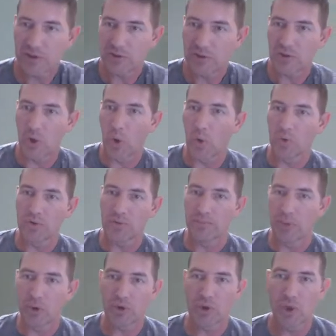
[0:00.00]
gold
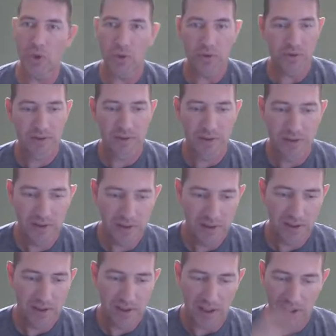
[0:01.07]
mojo.
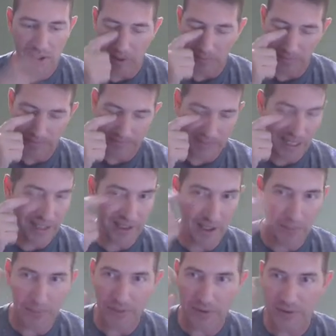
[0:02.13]
Not
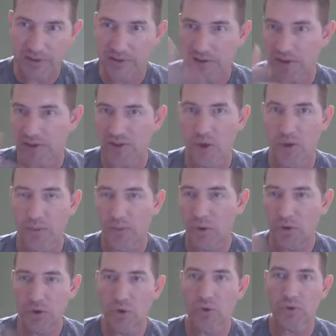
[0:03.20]
numbered, just because all the
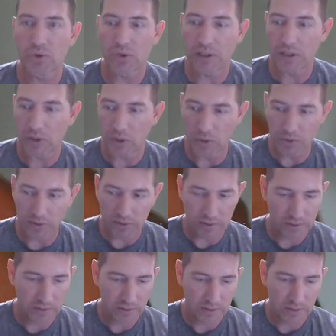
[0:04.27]
mojos are like gold.
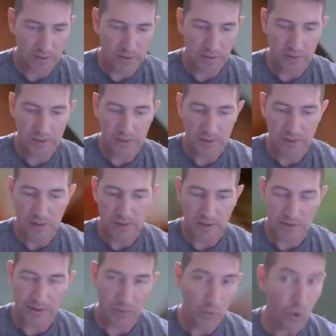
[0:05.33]
It's
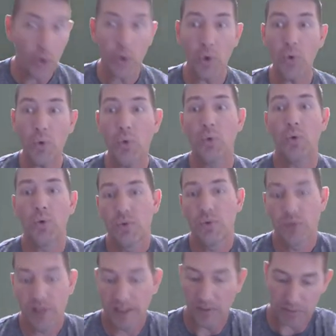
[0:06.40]
like woohoo.
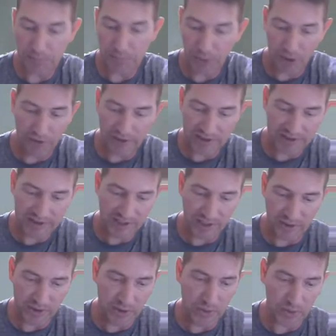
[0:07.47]
And it was perfect
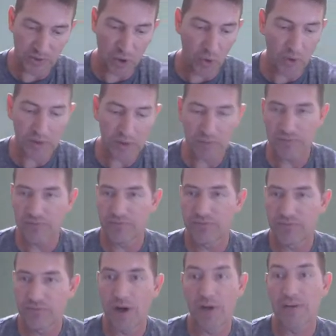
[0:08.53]
centered too. It was the only,
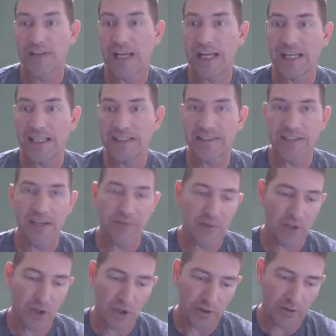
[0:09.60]
other than that 87
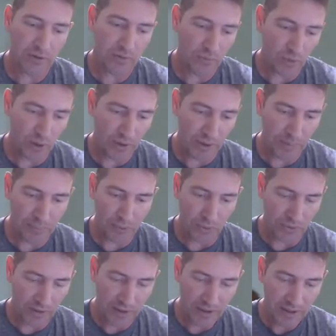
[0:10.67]
card wander I
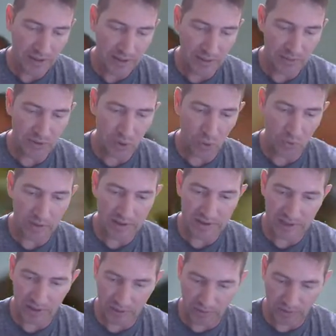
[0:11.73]
pulled, that was the only
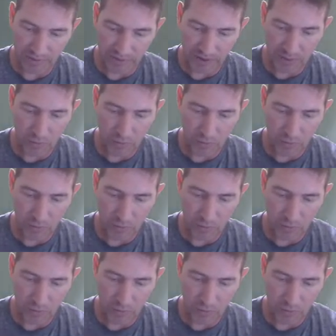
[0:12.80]
centered freaking